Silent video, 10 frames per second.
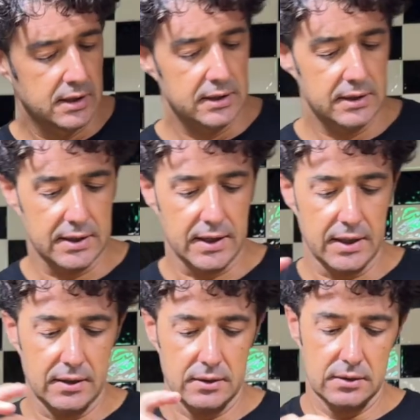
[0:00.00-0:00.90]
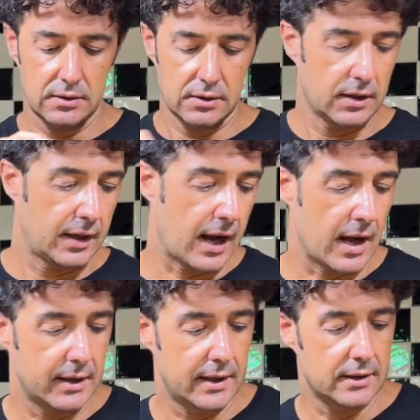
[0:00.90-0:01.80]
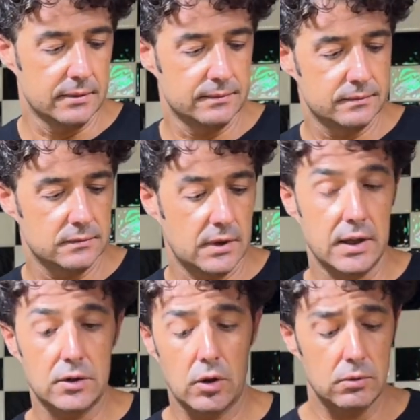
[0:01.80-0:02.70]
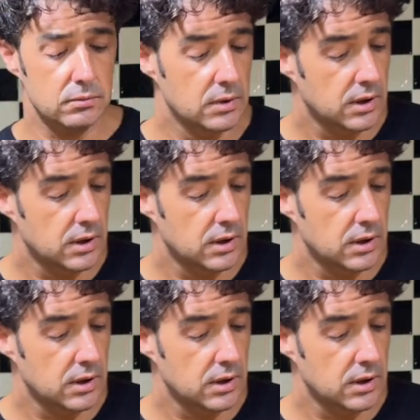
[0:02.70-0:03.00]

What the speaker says: that I canned at home.